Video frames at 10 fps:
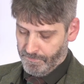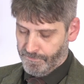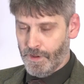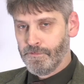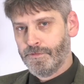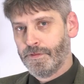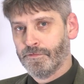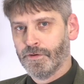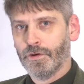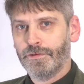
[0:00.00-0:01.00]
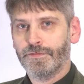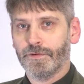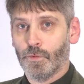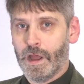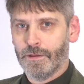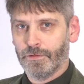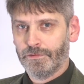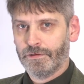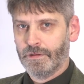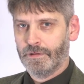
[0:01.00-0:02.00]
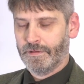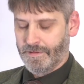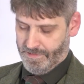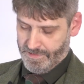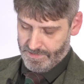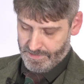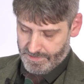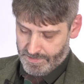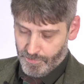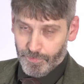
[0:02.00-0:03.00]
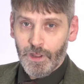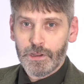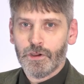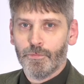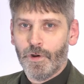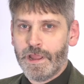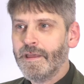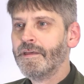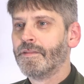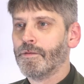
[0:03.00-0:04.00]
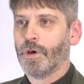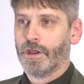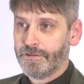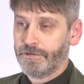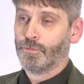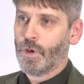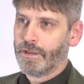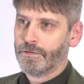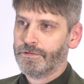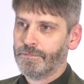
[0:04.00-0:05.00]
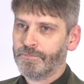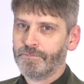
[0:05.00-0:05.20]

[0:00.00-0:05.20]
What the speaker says: Vote for the voice for Wales. Plaid Cymru, the Party of Wales.